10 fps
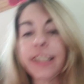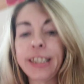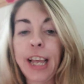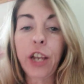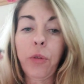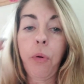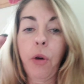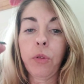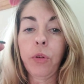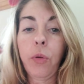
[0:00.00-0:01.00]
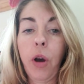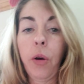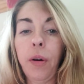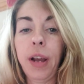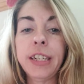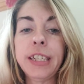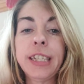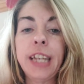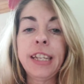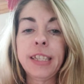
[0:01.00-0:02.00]
say, quote unquote, it
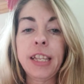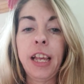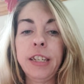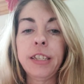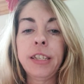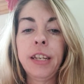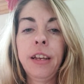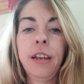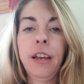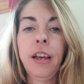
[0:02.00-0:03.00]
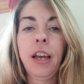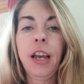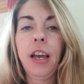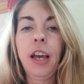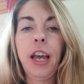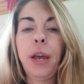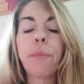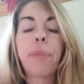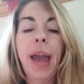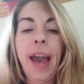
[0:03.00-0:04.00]
doesn't
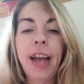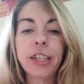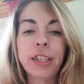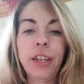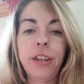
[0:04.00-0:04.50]
impact